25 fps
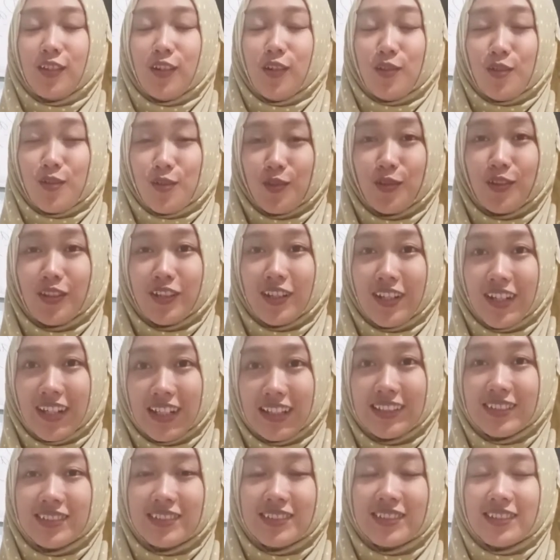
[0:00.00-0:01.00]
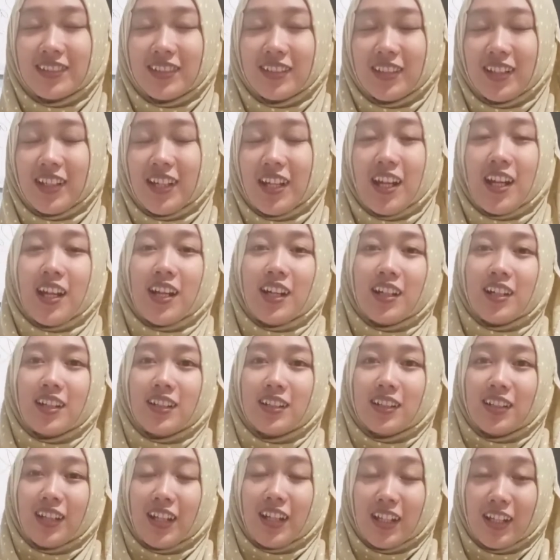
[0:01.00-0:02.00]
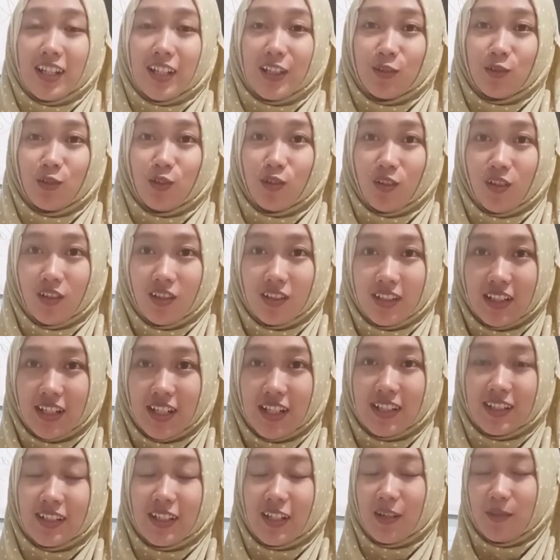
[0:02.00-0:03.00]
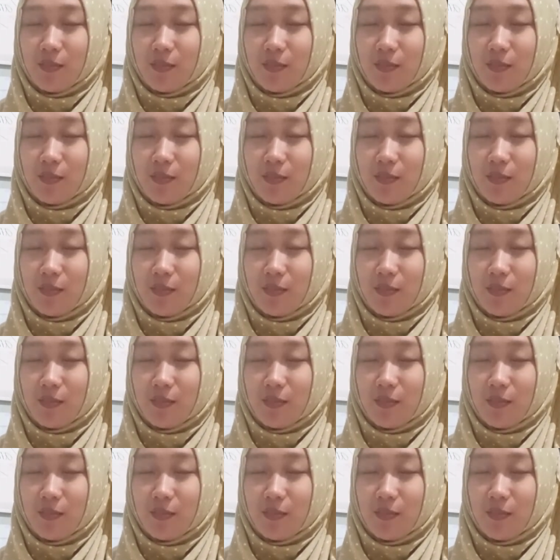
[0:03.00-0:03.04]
also get Lailatul Qadar.